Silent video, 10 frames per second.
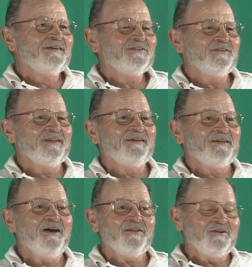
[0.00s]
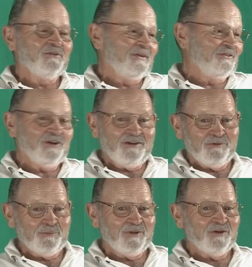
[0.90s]
So now, now they go and check
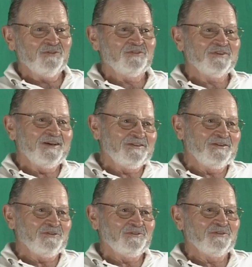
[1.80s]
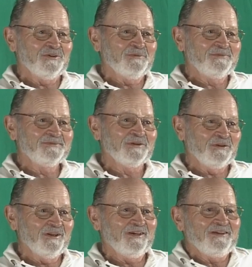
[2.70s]
everybody else's IDs, you know, a
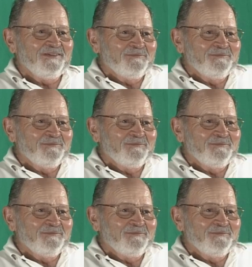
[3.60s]
little late.